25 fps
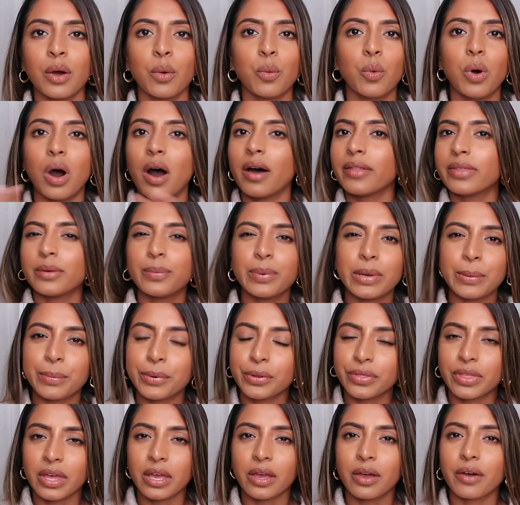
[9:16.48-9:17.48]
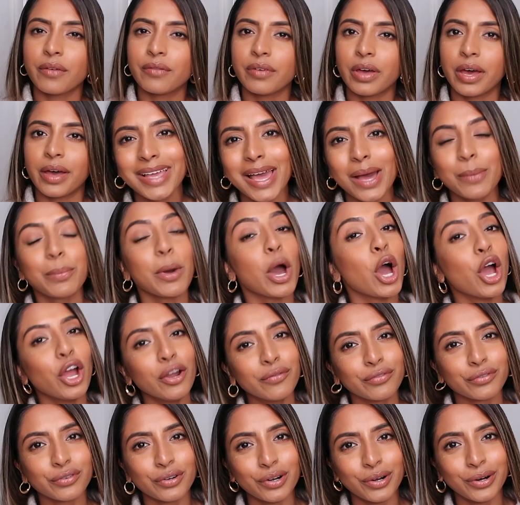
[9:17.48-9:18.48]
what other people think of it. Yeah, but
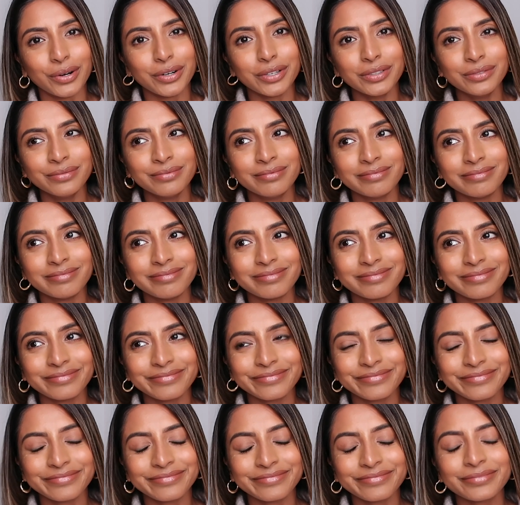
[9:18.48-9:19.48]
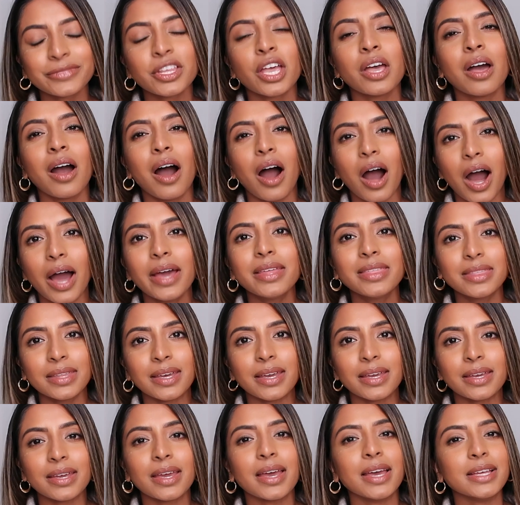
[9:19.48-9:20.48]
overall, I
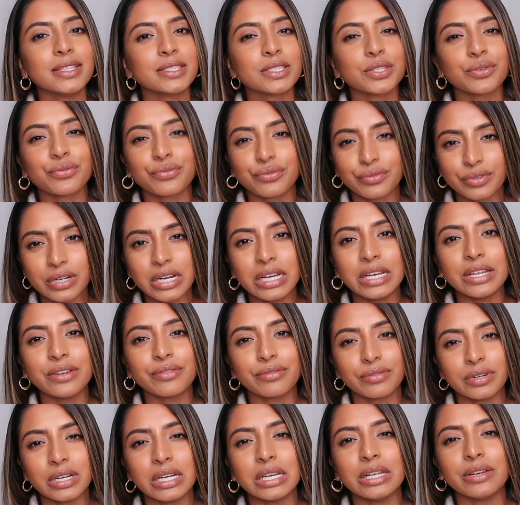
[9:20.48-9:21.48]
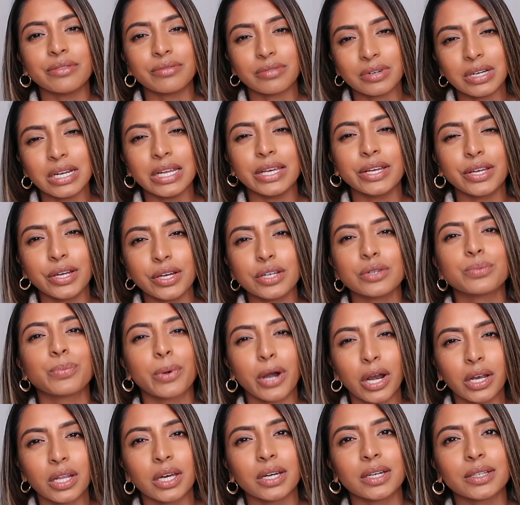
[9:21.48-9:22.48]
think it's a really, really, really good
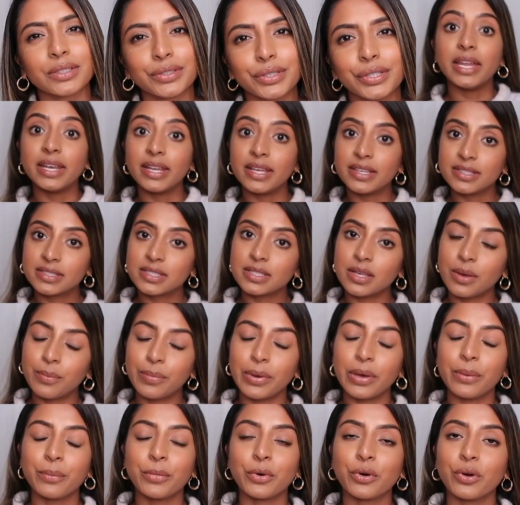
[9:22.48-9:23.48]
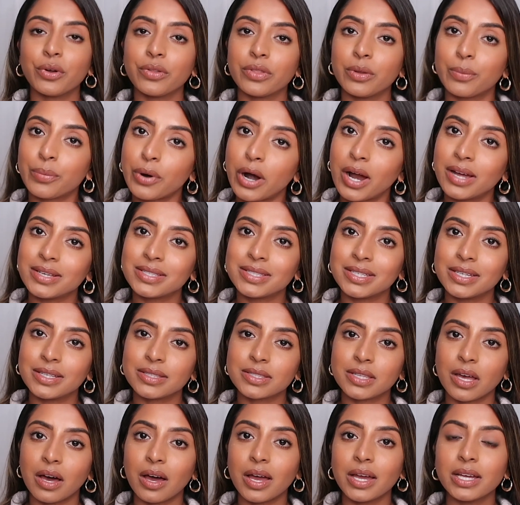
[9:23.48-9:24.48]
product. It is a bit more on the
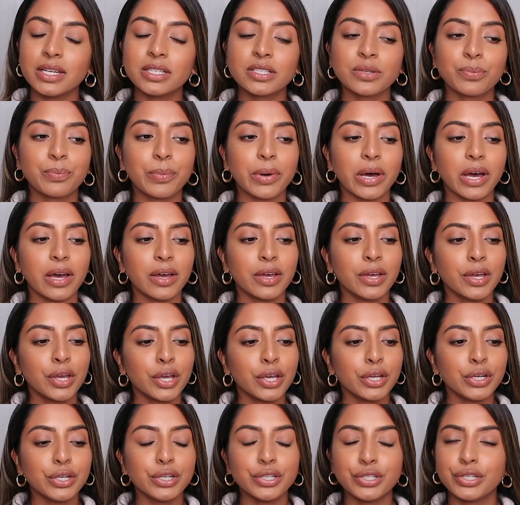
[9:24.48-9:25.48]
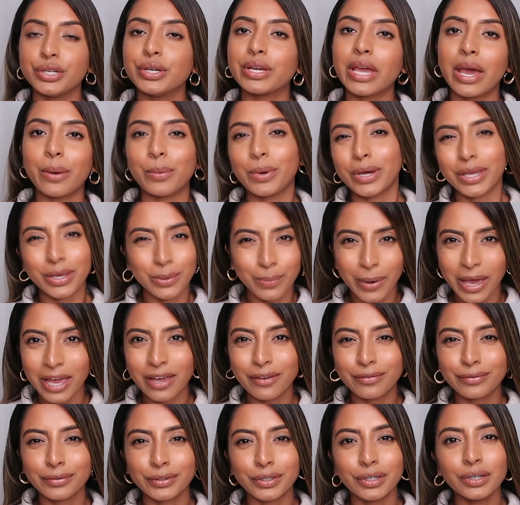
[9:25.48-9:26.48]
pricier side, but you do get what you
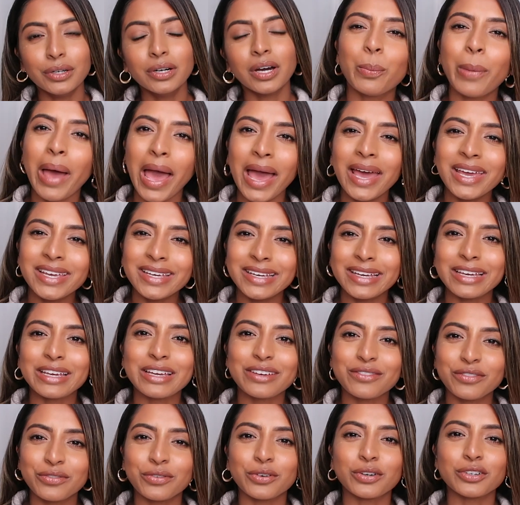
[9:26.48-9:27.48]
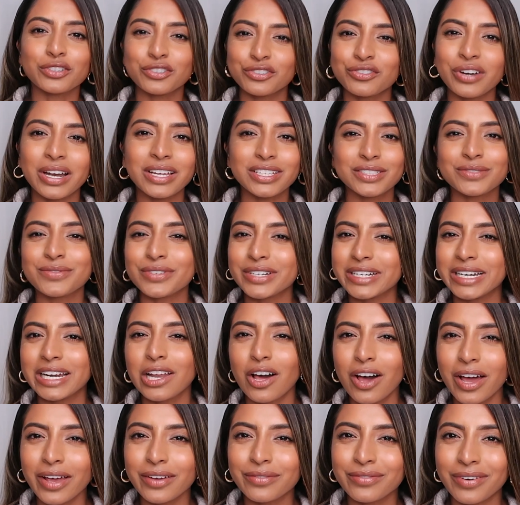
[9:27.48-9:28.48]
pay for. You're paying for a stress-free
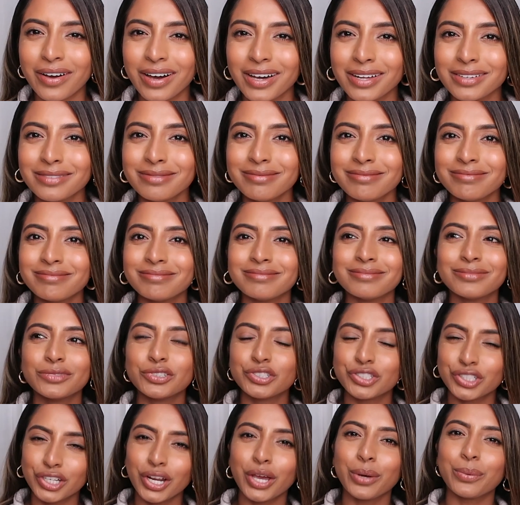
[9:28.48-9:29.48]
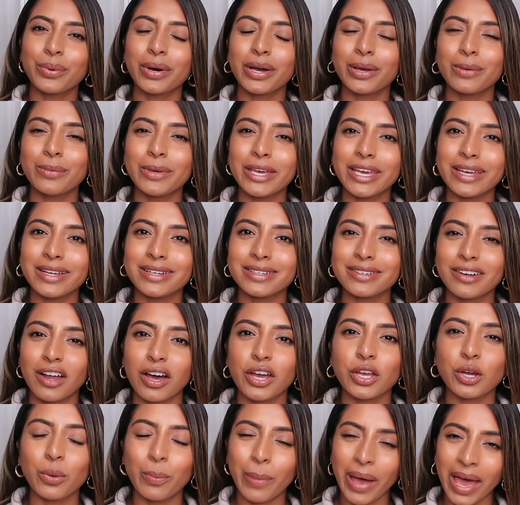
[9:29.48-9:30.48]
life, hun. Do you know what I mean?
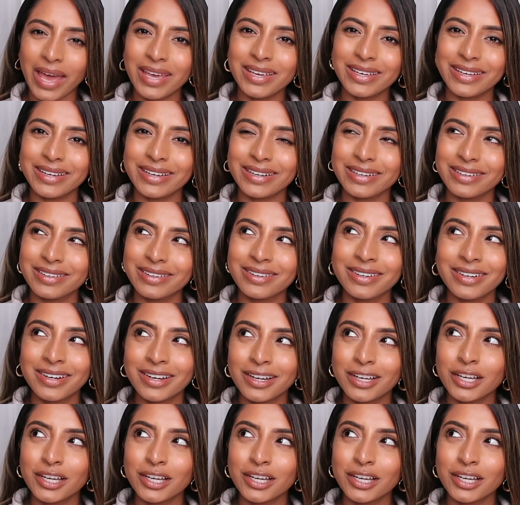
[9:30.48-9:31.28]
Like you're paying